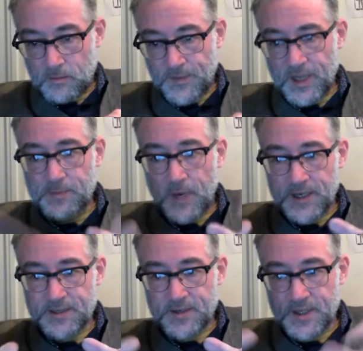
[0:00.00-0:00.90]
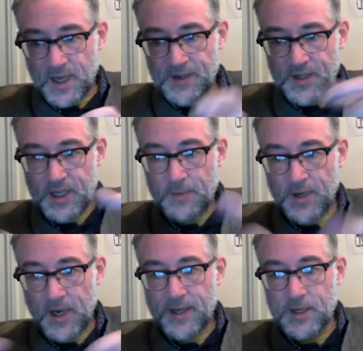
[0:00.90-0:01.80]
These bodies are designed to keep an
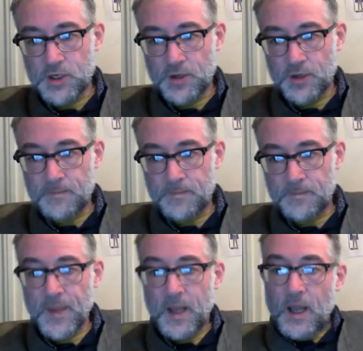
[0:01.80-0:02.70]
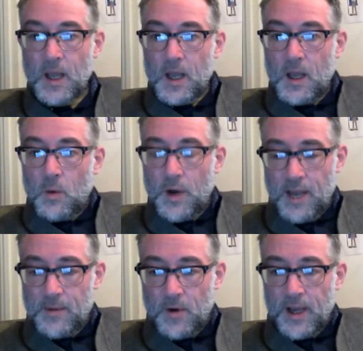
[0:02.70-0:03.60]
eye on each other. What
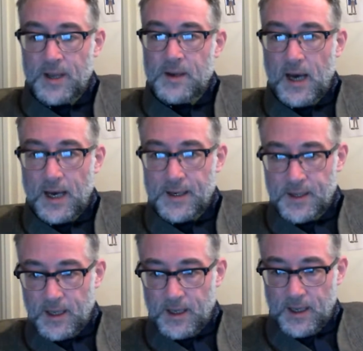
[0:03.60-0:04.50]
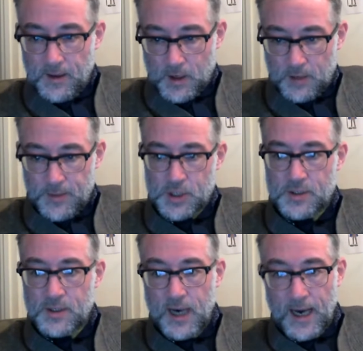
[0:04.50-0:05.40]
Eamon Ryan and the
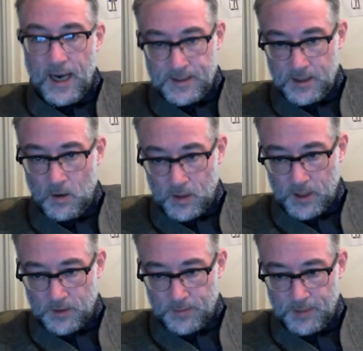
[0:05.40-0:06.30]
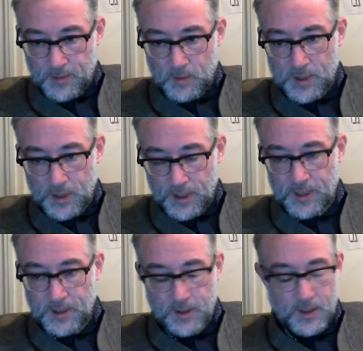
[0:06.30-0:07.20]
Commission and all the other people
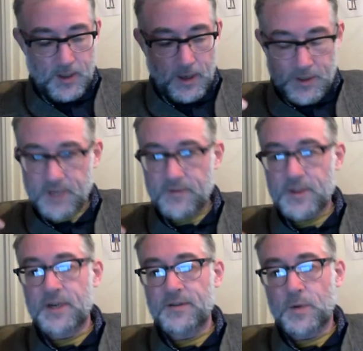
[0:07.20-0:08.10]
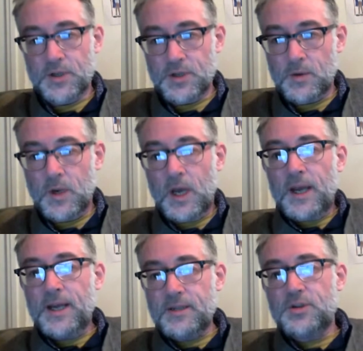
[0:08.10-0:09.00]
in the Irish civil service want to do
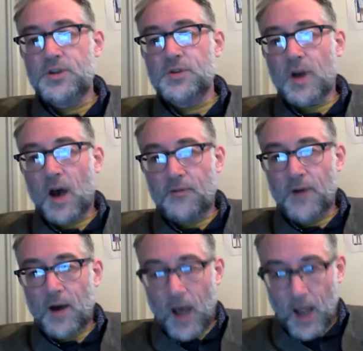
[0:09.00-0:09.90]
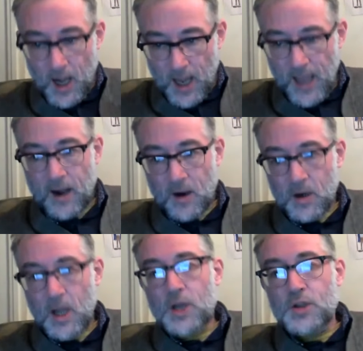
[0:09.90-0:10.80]
is introduce a layer
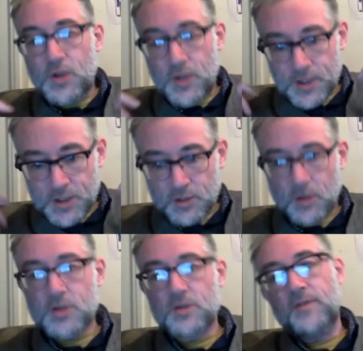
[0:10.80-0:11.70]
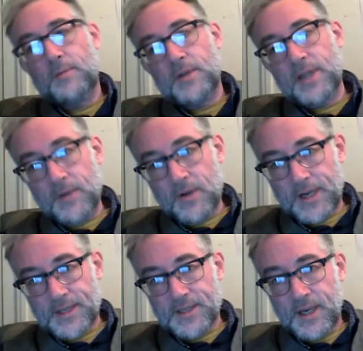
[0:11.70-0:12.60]
to this structure of liberal
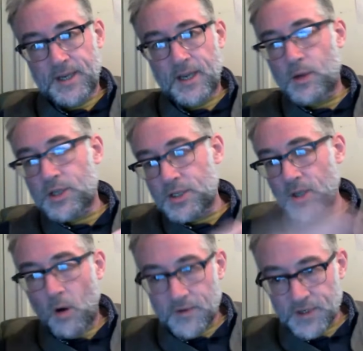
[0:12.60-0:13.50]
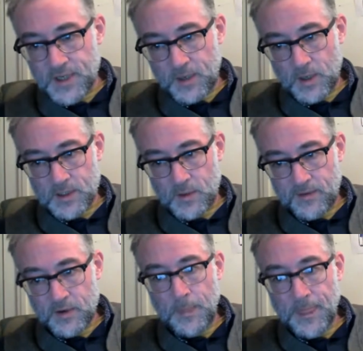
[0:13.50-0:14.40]
democratic society, which has no oversight
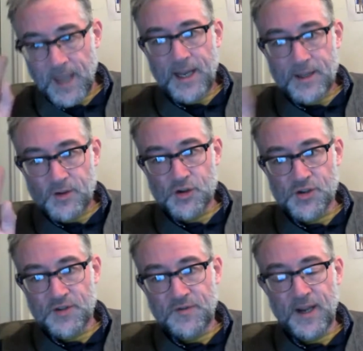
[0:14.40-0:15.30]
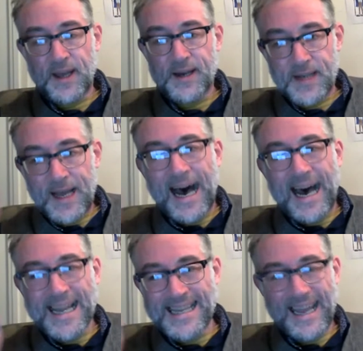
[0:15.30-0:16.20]
whatsoever. They need to justify that
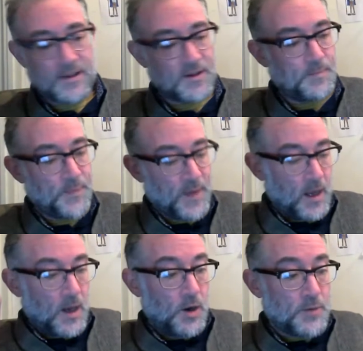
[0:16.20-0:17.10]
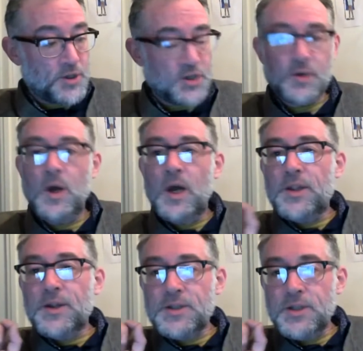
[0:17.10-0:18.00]
at length. Number two,
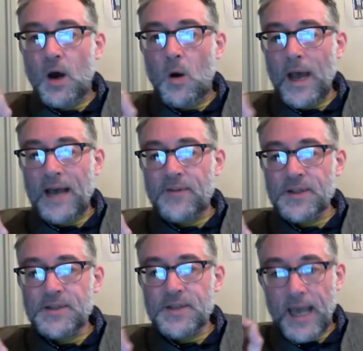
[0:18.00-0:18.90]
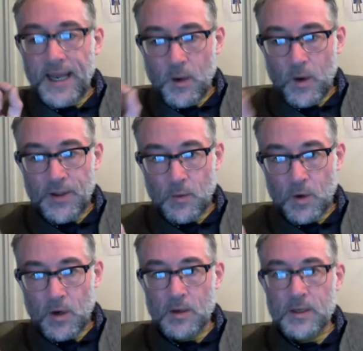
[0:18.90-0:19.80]
there's no evidence anywhere in the
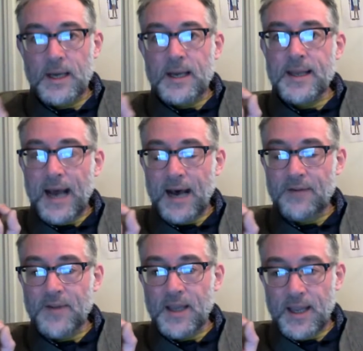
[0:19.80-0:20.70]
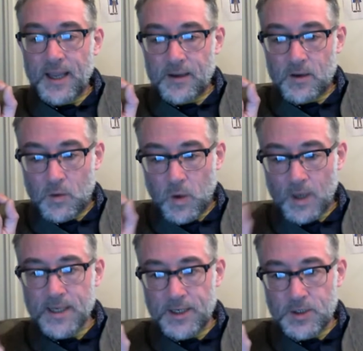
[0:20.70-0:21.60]
world that having a
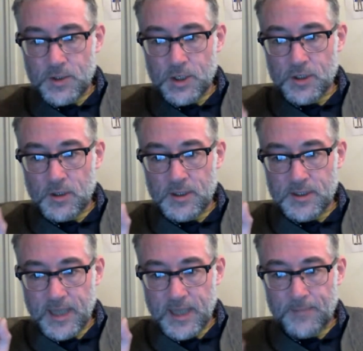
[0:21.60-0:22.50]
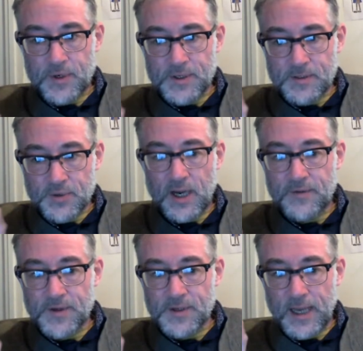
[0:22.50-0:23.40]
quasi-judicial, separate,
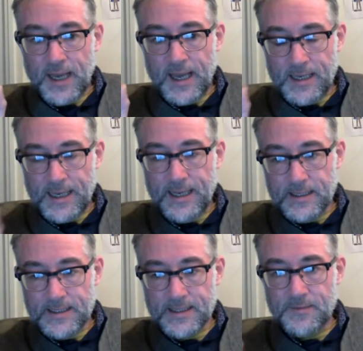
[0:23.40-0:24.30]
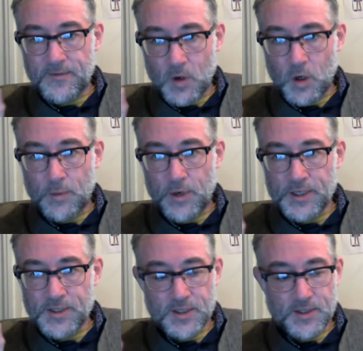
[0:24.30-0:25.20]
private legal system for
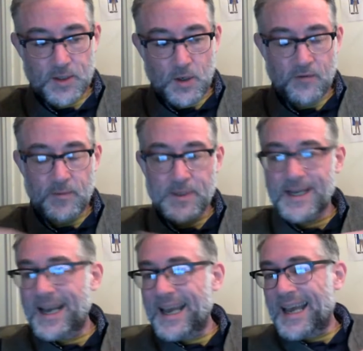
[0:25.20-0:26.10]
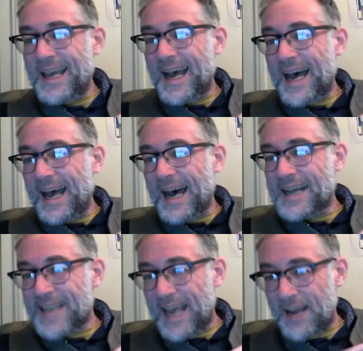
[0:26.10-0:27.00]
corporations to sue governments
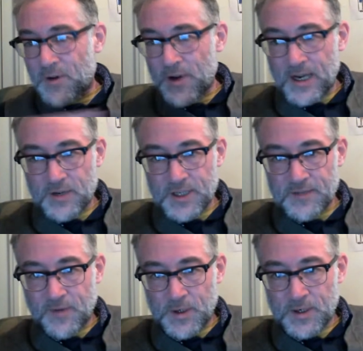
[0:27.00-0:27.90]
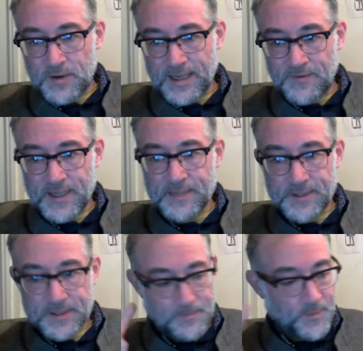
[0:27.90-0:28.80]
has ever increased foreign direct
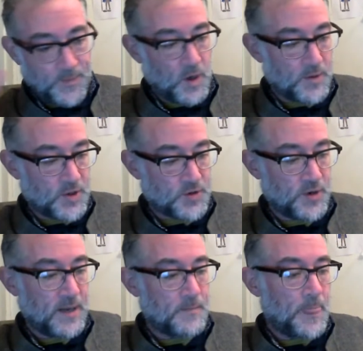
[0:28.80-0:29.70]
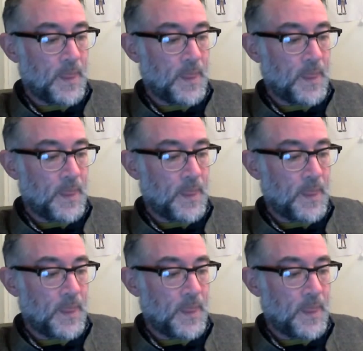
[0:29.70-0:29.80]
investment. Number three,